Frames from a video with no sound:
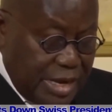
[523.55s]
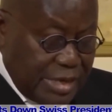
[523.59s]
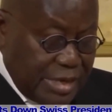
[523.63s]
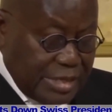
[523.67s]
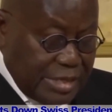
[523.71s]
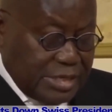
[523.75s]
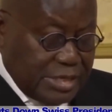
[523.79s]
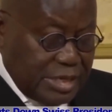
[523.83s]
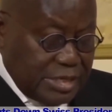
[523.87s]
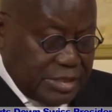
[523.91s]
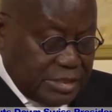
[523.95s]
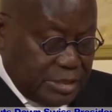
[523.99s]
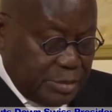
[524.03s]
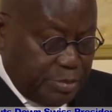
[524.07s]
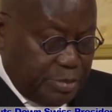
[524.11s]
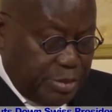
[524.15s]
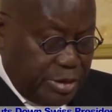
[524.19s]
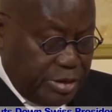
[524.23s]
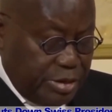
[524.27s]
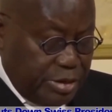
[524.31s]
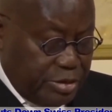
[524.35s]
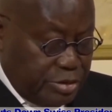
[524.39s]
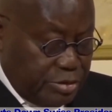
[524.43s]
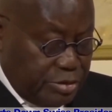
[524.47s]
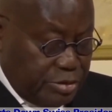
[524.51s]
and
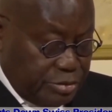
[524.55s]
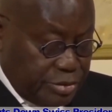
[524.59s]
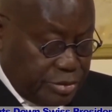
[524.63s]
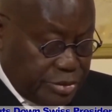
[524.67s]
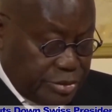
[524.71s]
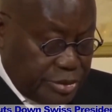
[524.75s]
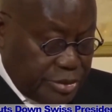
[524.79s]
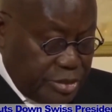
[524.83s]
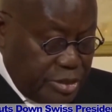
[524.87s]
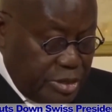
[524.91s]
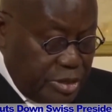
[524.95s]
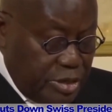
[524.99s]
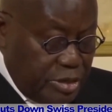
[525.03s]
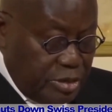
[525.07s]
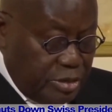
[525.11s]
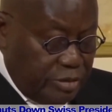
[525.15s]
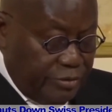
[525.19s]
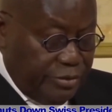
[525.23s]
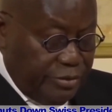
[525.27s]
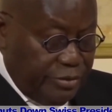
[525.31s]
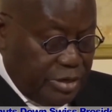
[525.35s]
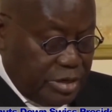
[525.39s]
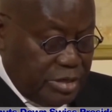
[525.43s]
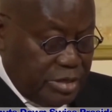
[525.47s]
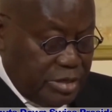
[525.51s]
disciplined use
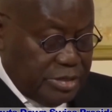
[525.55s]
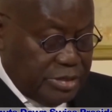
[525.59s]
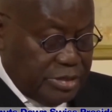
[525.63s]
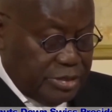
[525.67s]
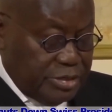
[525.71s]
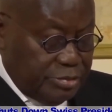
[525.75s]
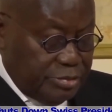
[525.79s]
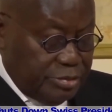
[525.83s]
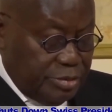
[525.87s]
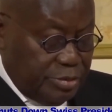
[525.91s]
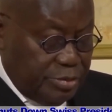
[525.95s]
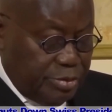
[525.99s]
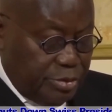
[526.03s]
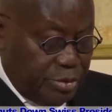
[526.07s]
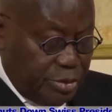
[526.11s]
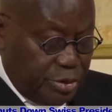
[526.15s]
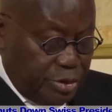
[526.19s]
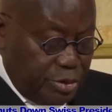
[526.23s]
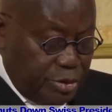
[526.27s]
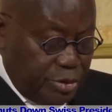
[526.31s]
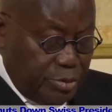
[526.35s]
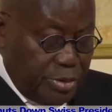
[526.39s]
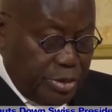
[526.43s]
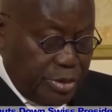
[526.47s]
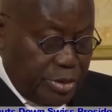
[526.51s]
of her considerable
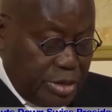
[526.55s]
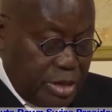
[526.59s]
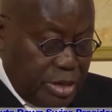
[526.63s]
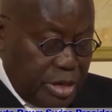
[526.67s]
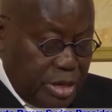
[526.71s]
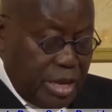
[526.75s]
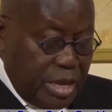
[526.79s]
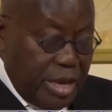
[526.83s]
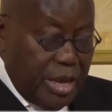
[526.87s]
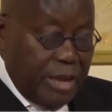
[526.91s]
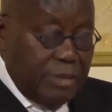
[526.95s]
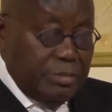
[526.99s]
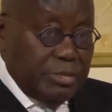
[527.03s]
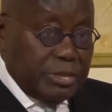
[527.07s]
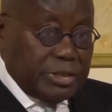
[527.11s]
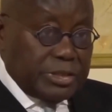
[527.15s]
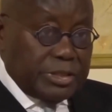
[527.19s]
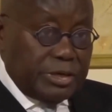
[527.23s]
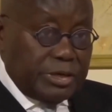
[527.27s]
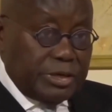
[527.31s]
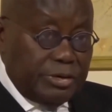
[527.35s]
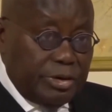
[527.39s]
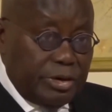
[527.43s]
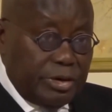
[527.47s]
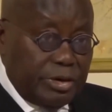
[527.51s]
human and
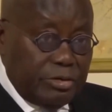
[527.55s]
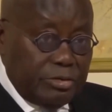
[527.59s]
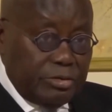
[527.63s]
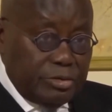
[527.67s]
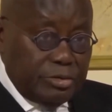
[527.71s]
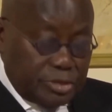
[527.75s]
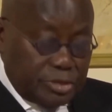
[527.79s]
material